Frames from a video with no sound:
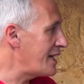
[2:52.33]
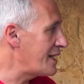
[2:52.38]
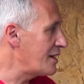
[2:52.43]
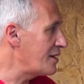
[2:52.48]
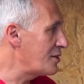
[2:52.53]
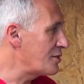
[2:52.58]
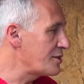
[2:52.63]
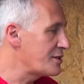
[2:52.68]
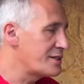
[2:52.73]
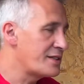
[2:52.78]

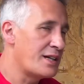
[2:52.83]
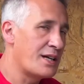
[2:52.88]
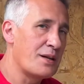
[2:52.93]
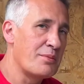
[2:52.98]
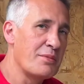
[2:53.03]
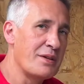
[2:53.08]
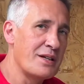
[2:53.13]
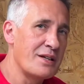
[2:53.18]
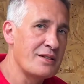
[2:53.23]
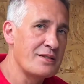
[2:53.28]
analog style
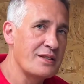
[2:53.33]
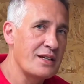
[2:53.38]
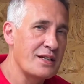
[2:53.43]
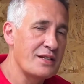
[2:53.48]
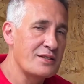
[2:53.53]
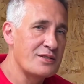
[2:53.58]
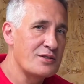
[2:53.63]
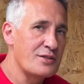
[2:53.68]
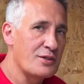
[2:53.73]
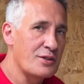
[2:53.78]
meters
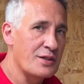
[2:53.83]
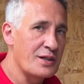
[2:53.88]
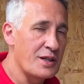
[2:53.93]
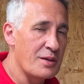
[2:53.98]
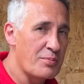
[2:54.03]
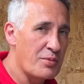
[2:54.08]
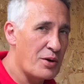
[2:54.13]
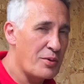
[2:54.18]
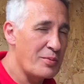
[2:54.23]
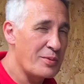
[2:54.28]
installed in your
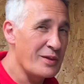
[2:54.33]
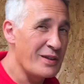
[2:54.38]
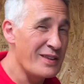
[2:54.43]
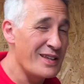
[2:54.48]
property,